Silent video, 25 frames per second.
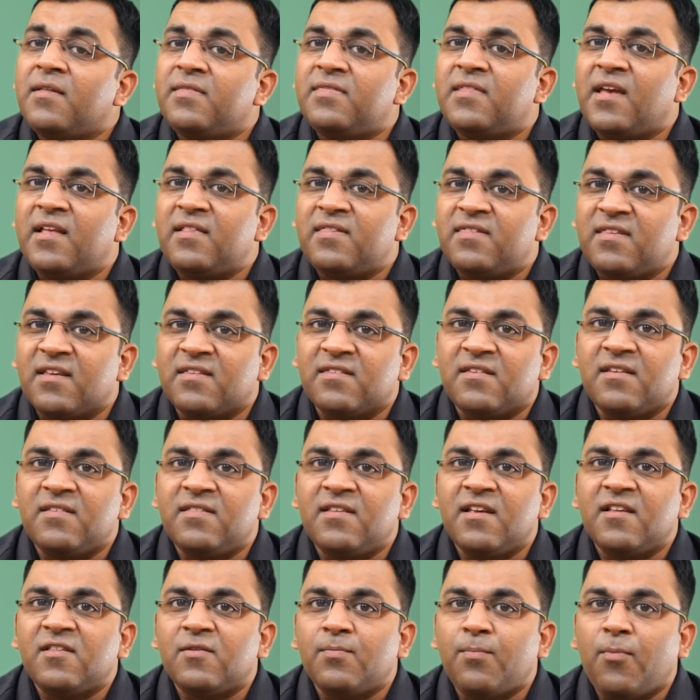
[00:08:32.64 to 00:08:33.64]
then
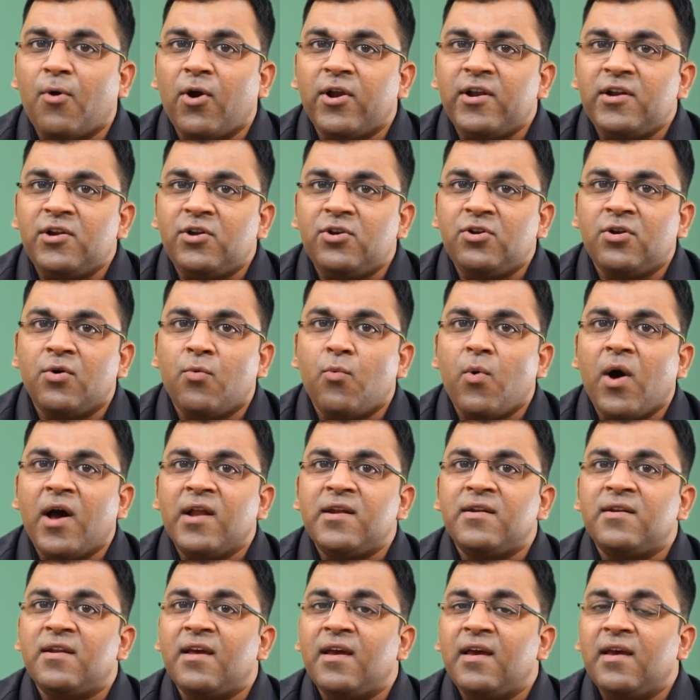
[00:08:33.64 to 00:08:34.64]

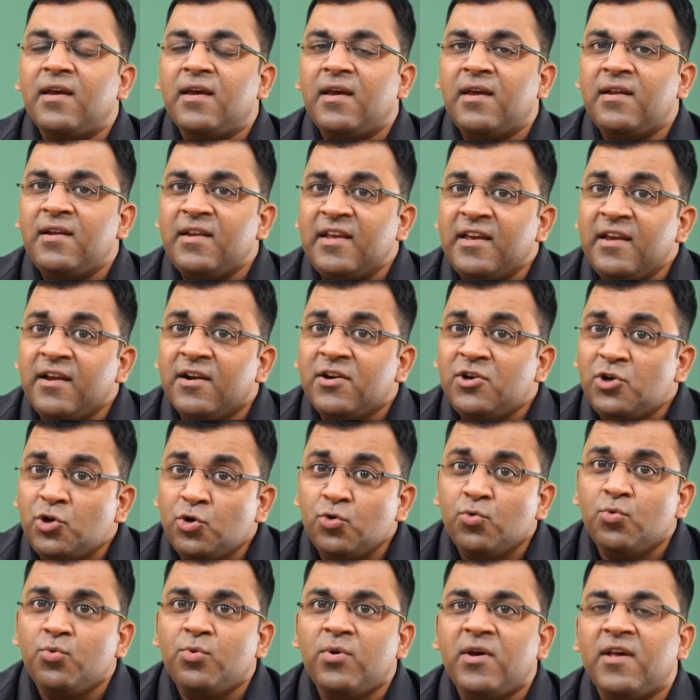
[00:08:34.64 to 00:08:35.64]
66.1 in year
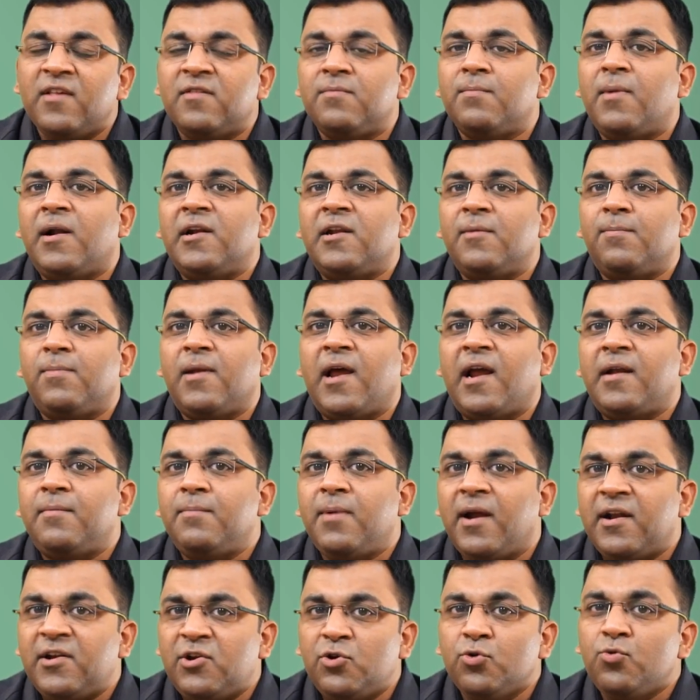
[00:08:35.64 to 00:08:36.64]
2 is multiplied
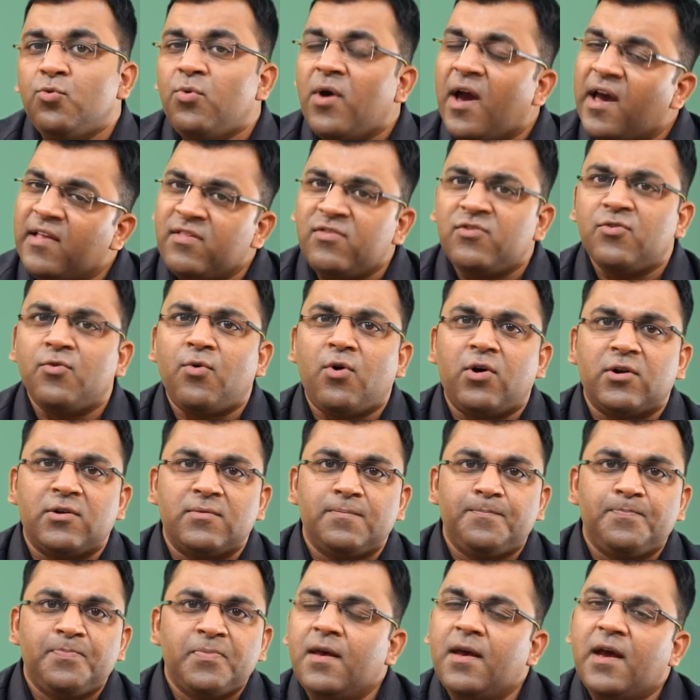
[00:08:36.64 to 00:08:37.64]
by 2 and so on.
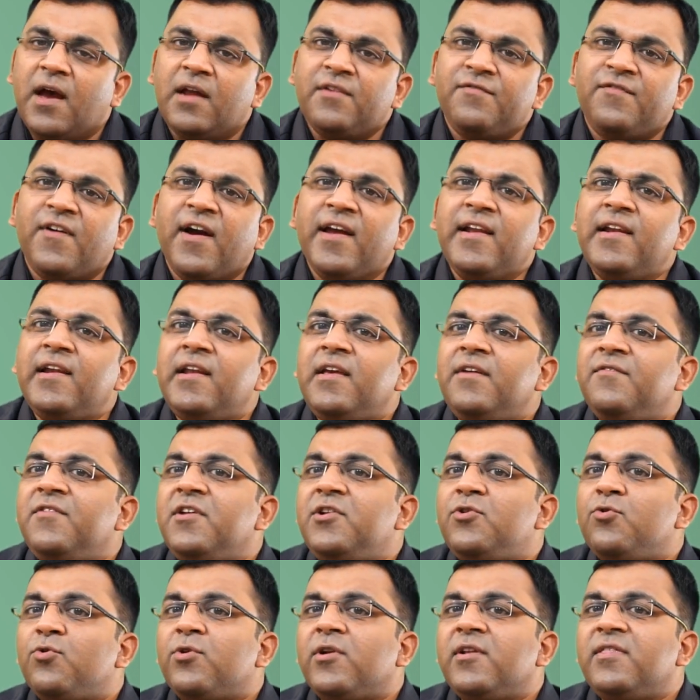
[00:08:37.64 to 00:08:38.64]
And finally, we
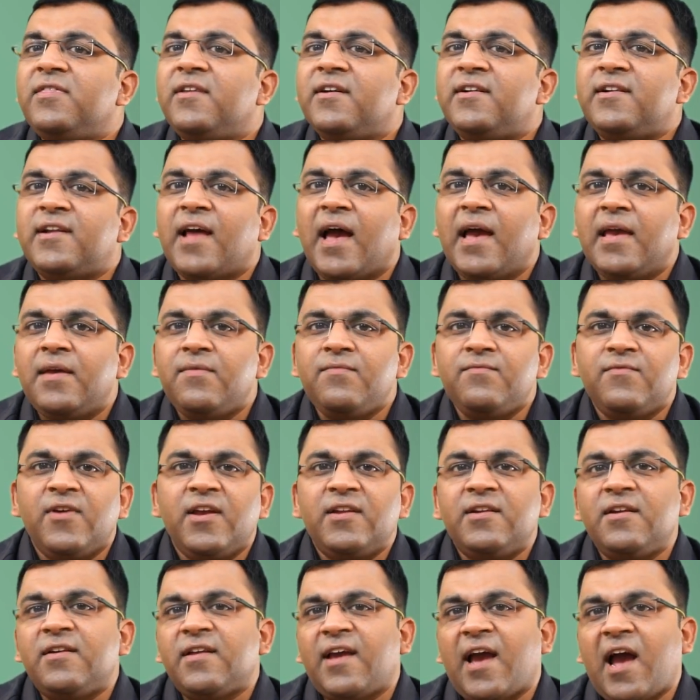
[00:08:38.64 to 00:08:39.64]
total the time
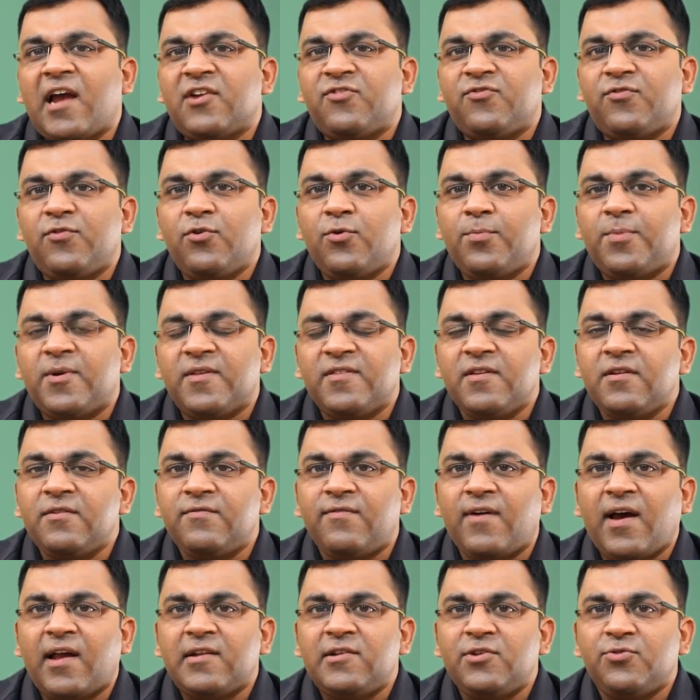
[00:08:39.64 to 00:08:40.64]
weighted cash flow present
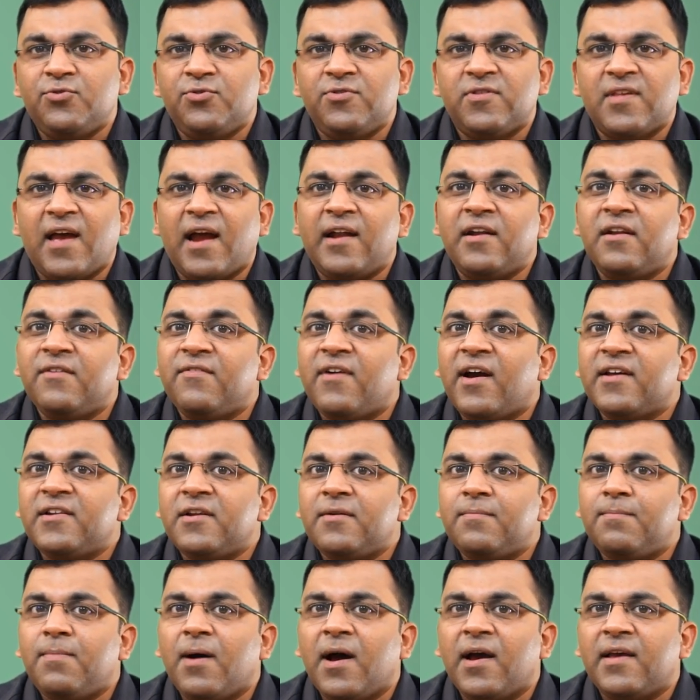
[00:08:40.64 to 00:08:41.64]
values and divide
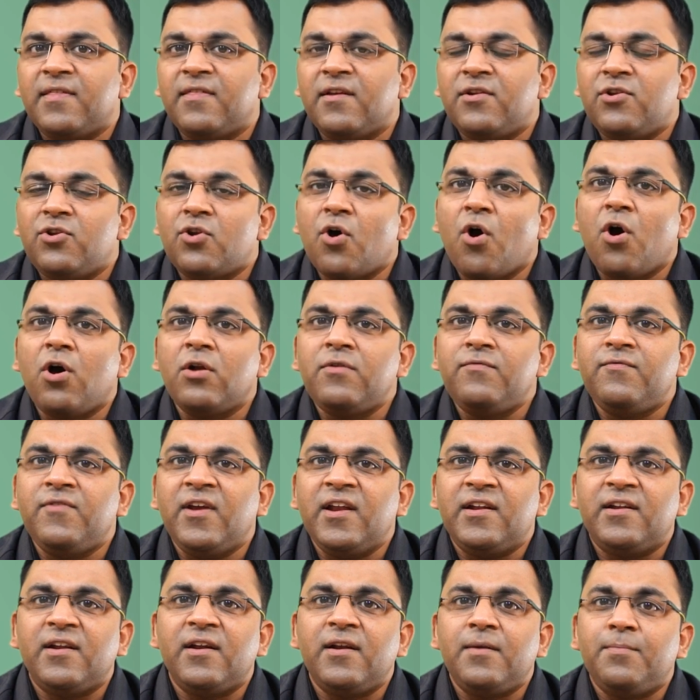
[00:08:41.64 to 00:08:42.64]
it by the
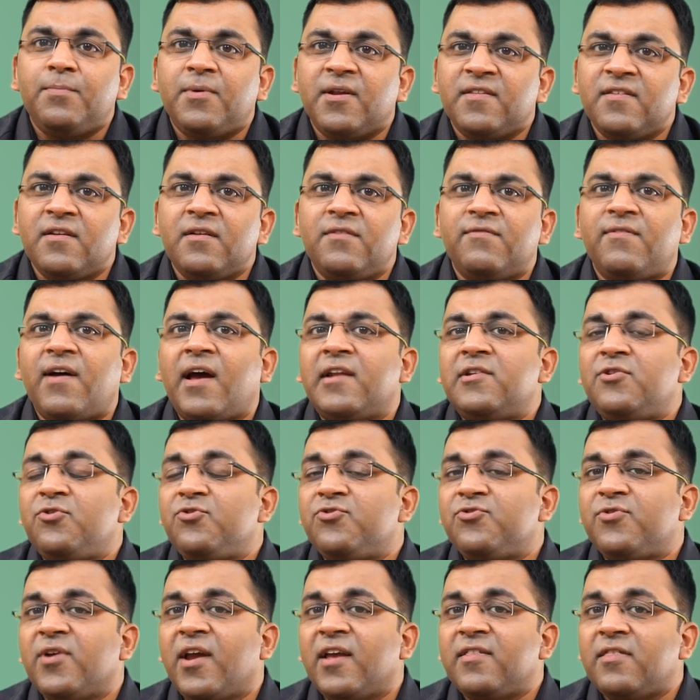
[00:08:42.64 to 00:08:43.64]
non-weighted present
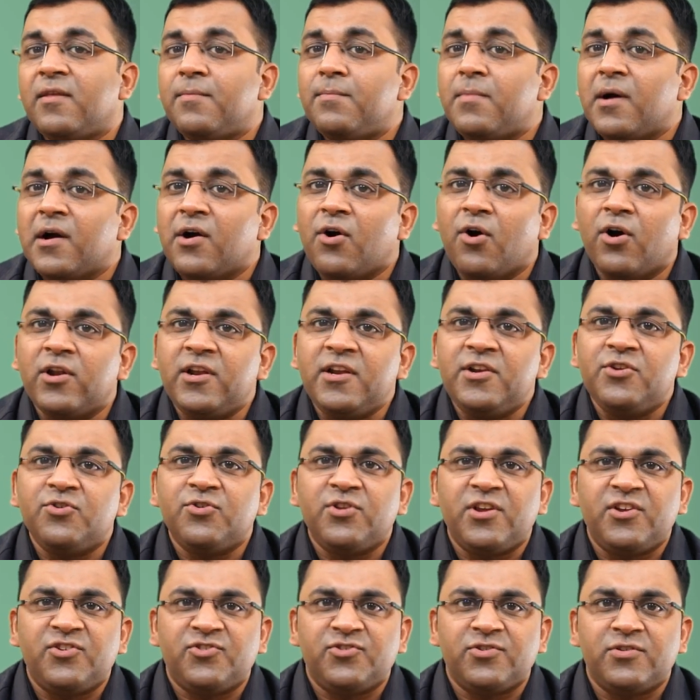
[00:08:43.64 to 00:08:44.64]
values to get the Macaulay
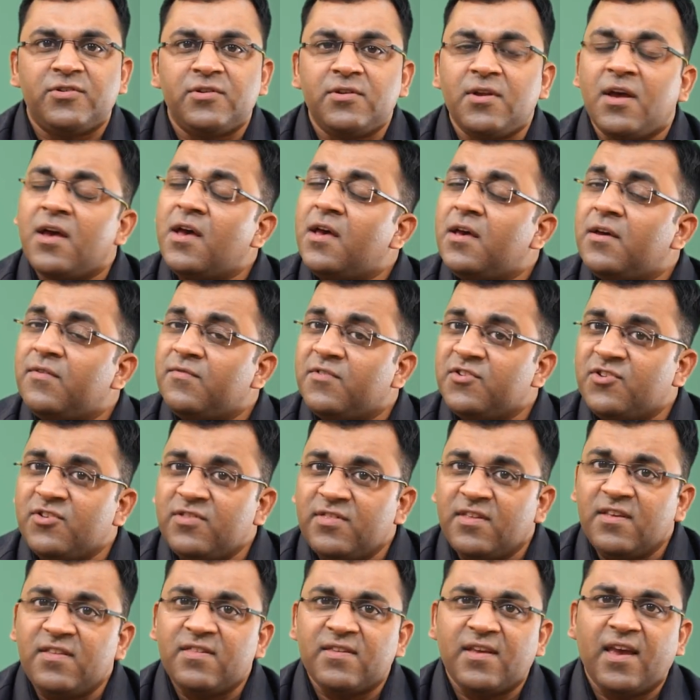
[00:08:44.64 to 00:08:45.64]
duration, which
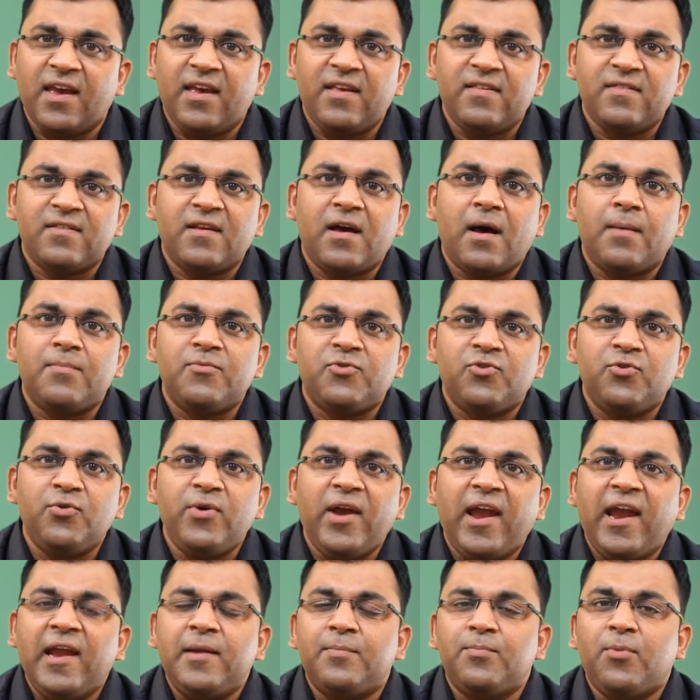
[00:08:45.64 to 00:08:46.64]
in this case comes to
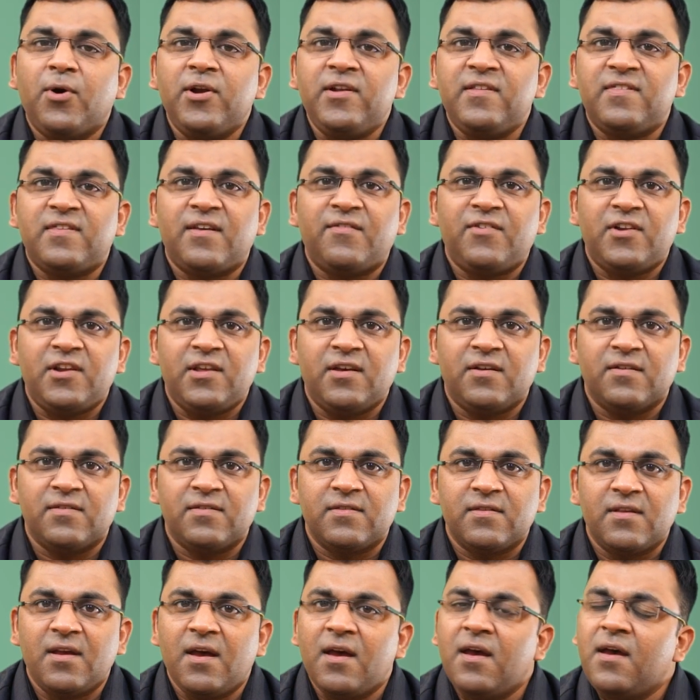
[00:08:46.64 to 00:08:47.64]
8.7
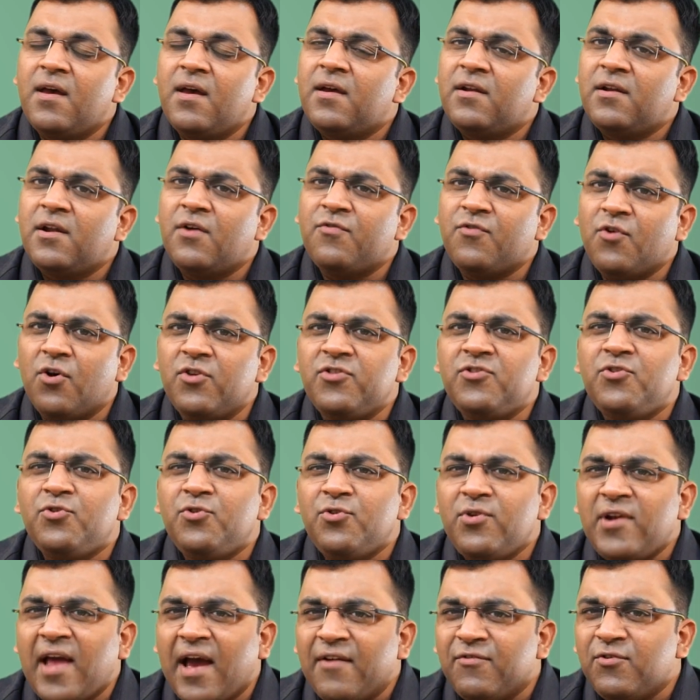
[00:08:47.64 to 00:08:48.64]
years. Now, of course, you
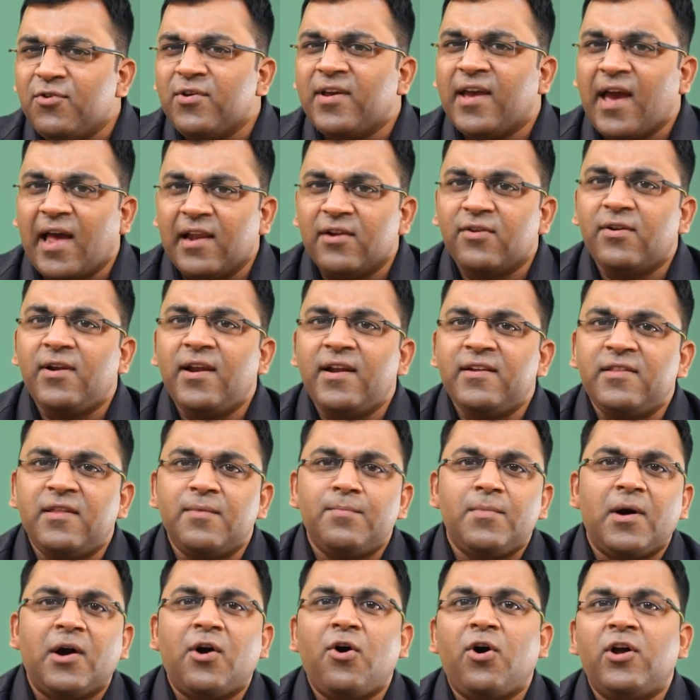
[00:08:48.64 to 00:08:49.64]
don't have to calculate the
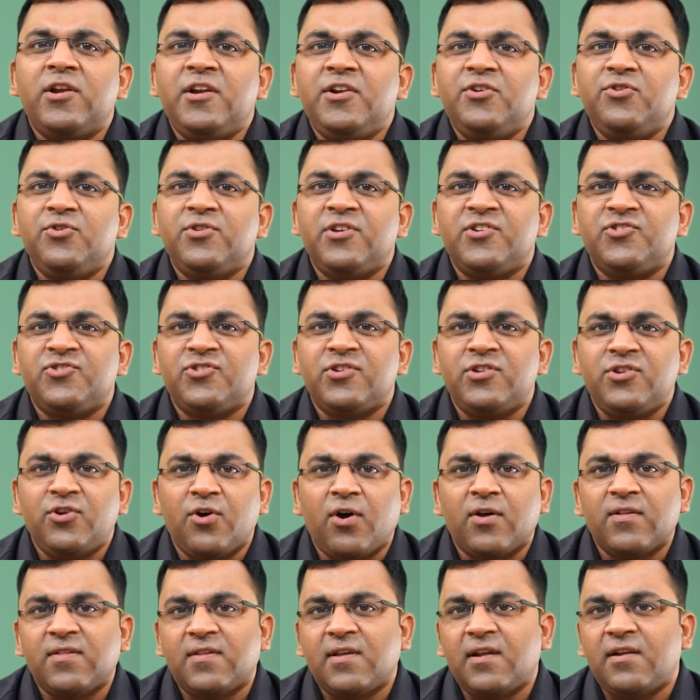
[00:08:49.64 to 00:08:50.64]
Macaulay duration
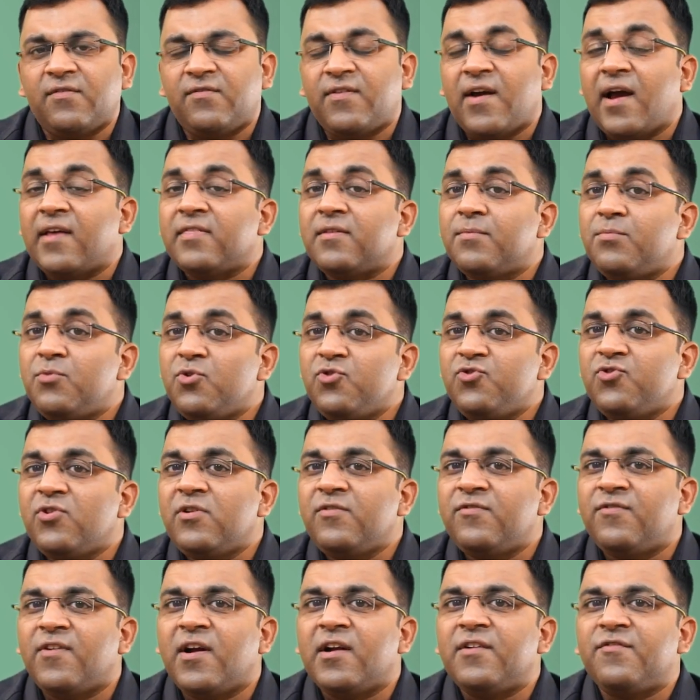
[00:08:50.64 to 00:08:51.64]
yourself, and the mutual
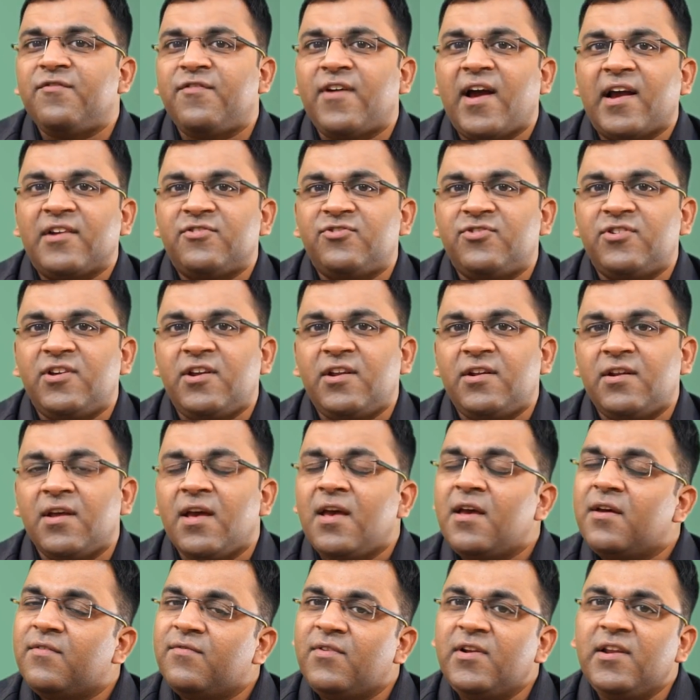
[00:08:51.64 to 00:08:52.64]
fund fact sheet
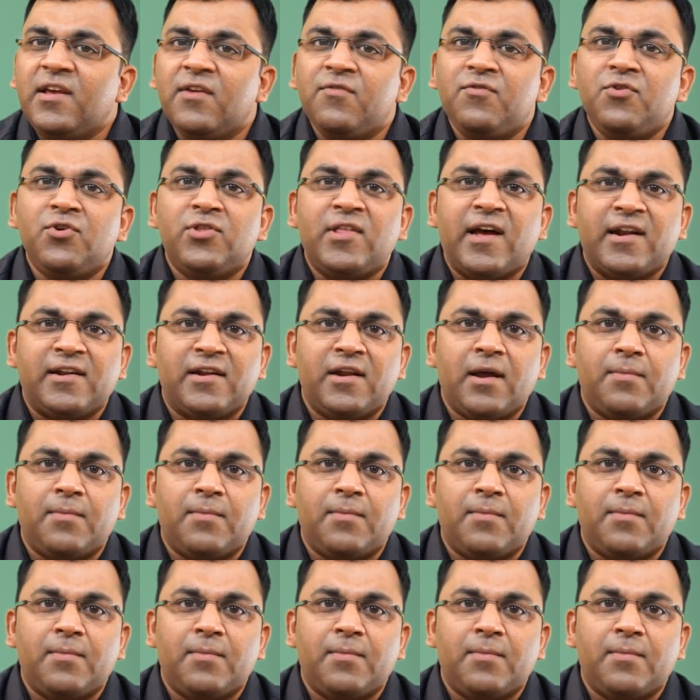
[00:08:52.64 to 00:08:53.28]
will give you that